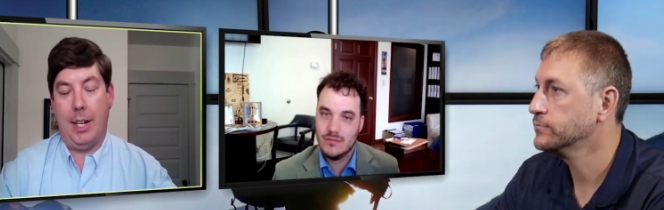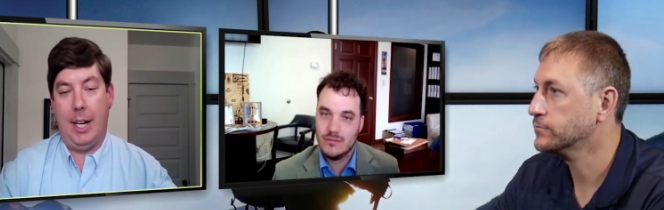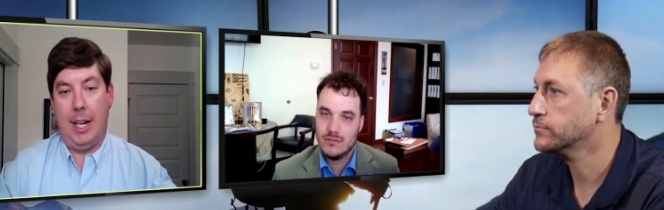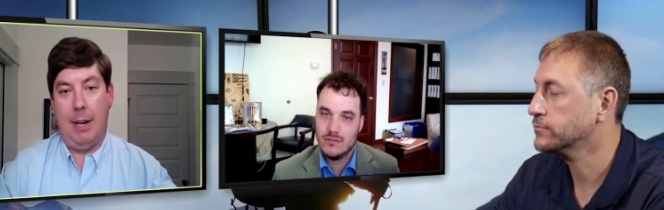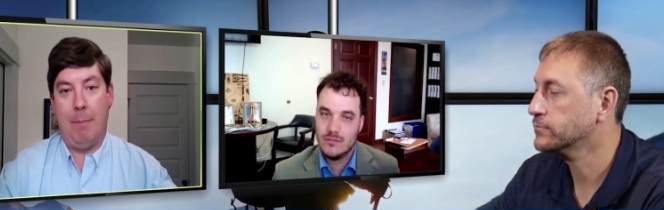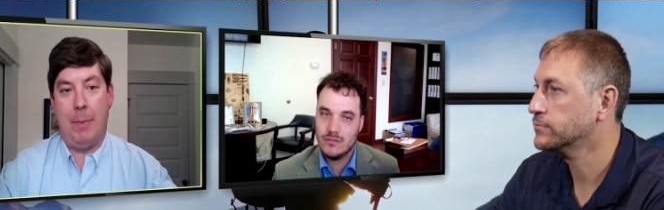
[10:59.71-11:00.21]

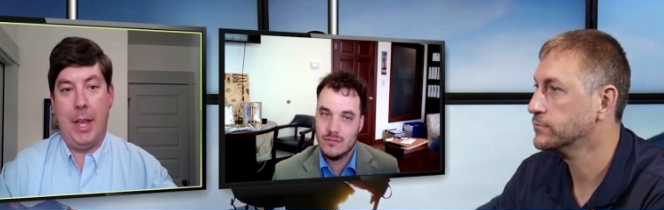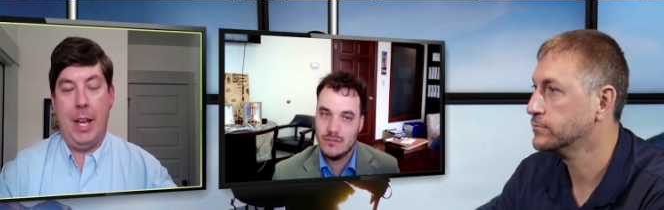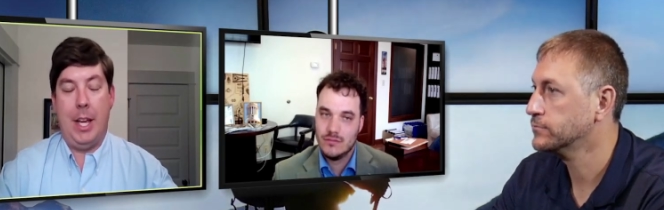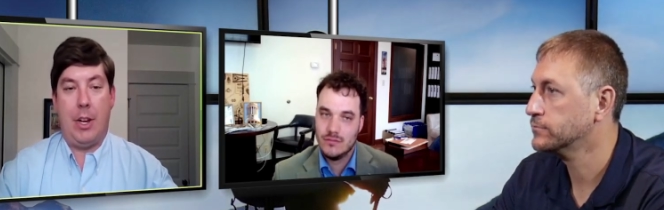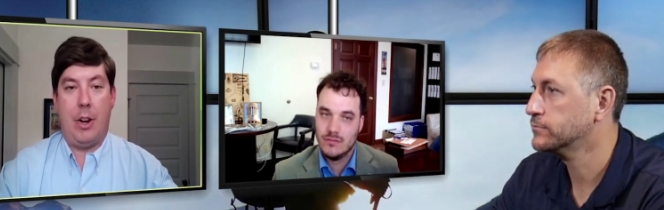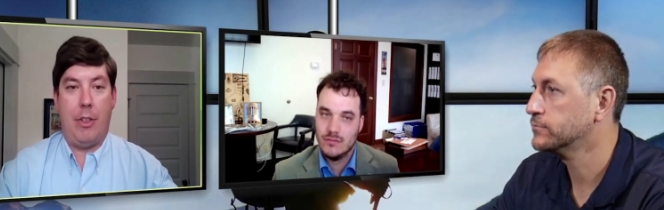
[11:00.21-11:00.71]
Speaker 1: Um,
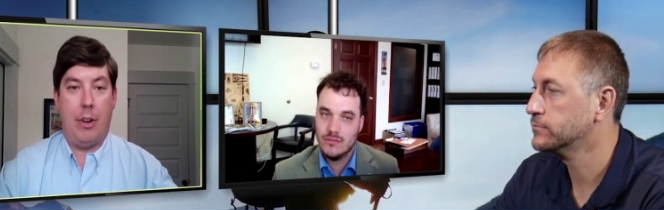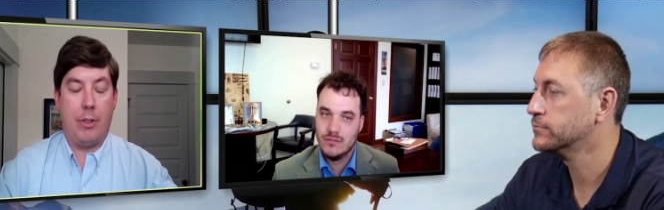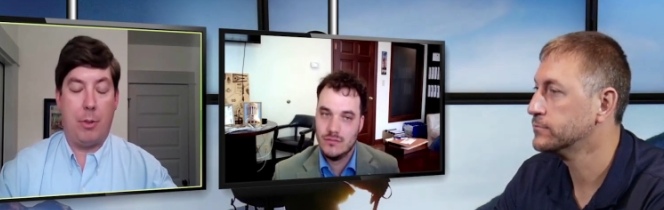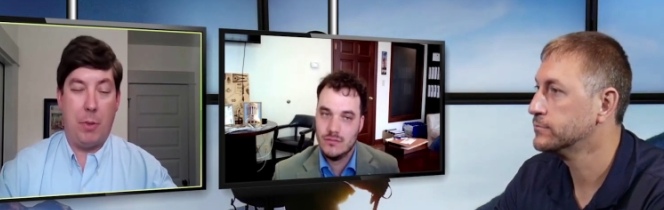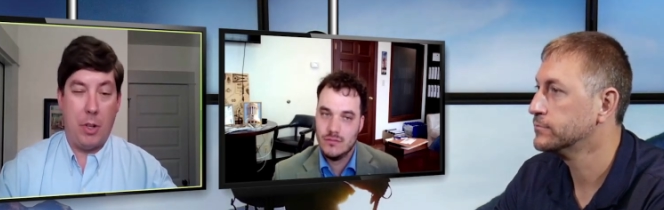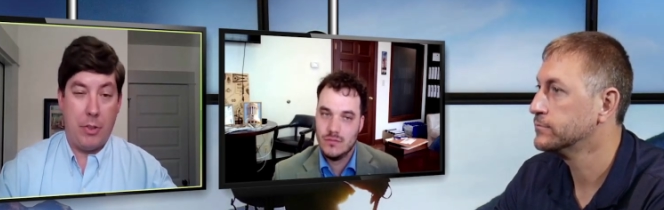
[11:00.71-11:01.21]
you know,
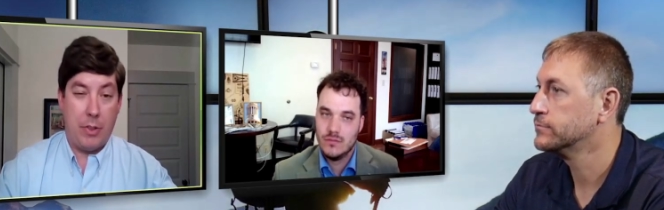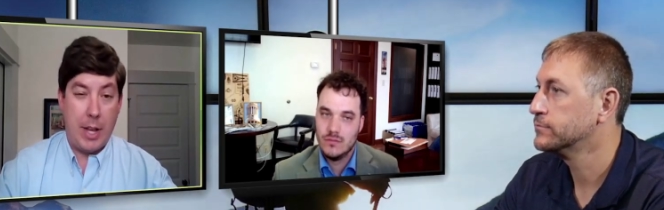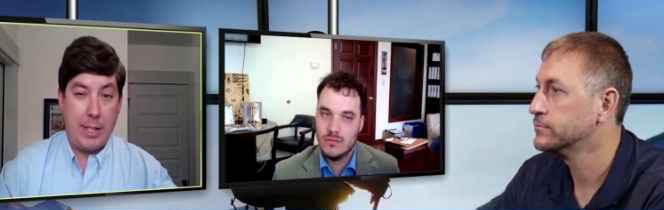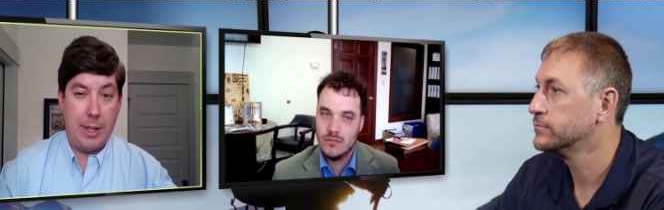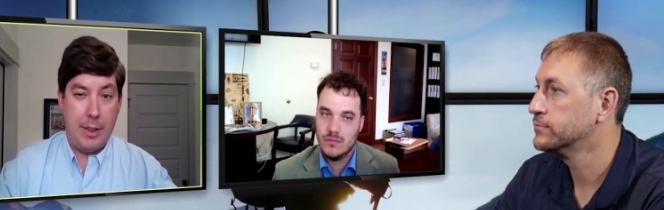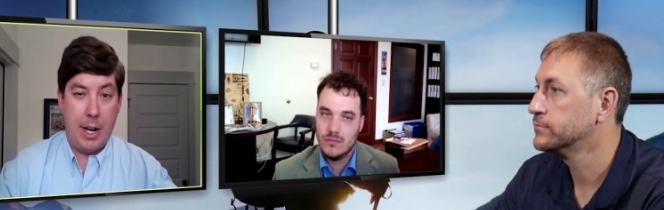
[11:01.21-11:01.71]
there's some good
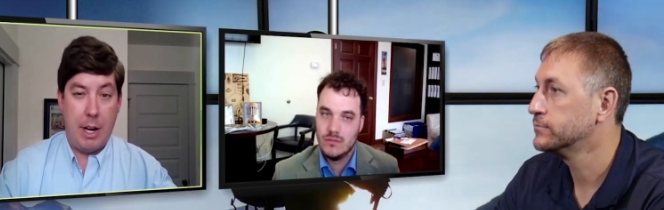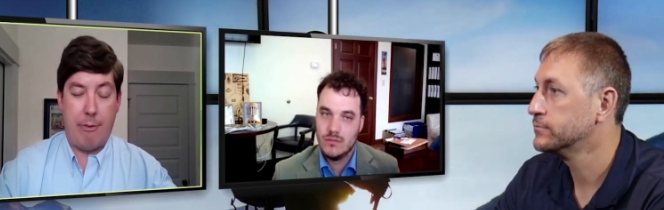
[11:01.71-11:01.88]
things in there